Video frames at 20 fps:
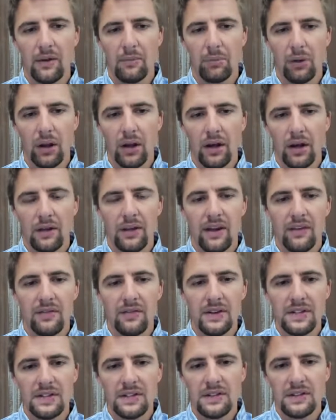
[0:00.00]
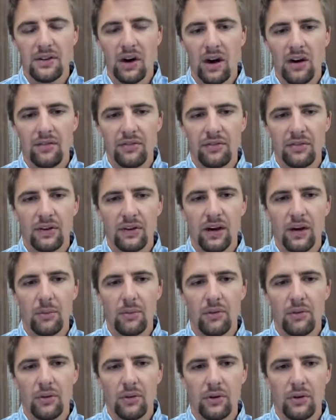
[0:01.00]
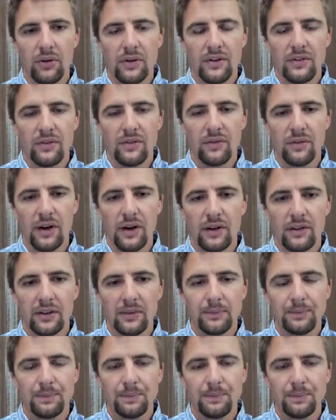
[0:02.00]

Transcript: blood, that feces off before you disinfect it.